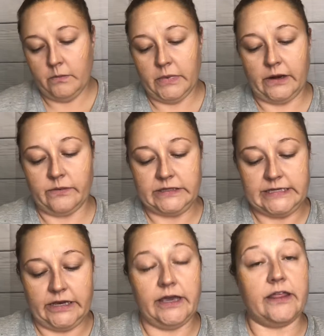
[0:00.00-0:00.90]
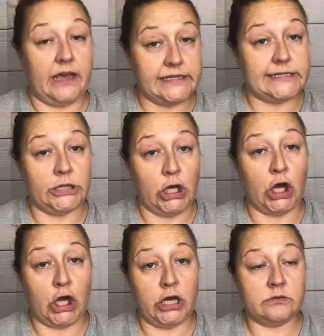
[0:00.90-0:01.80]
but I will tell you, that's a
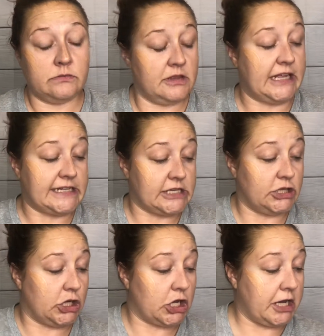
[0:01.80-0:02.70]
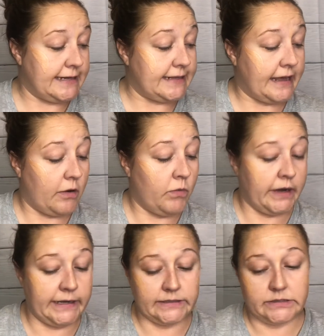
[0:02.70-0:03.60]
look. That's a look. I did that
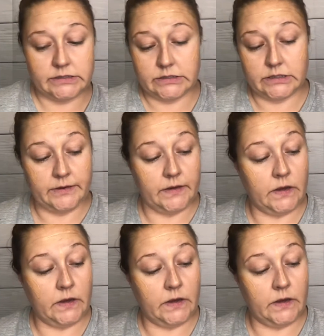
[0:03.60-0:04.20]
once.